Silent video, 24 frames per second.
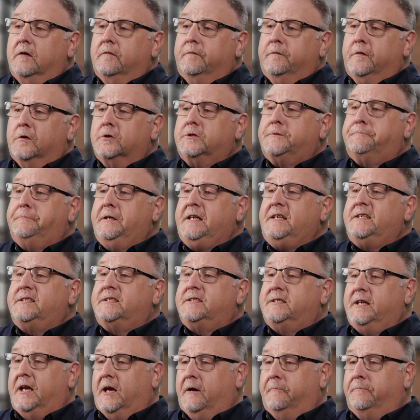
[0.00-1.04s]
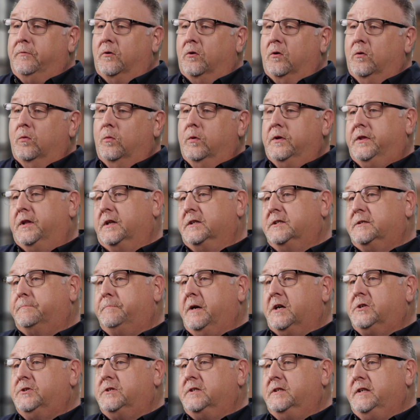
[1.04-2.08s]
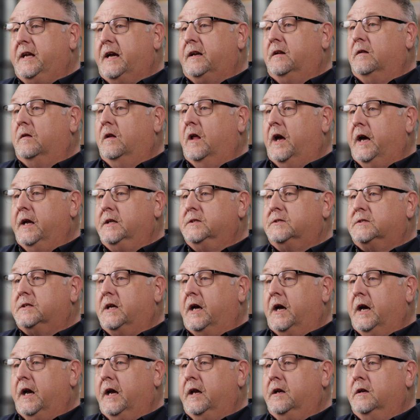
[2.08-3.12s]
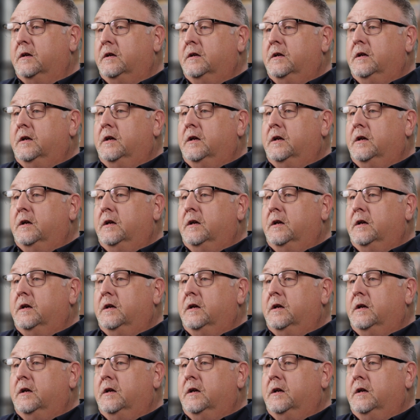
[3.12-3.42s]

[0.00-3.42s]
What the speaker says: first piece sample with inspection data line side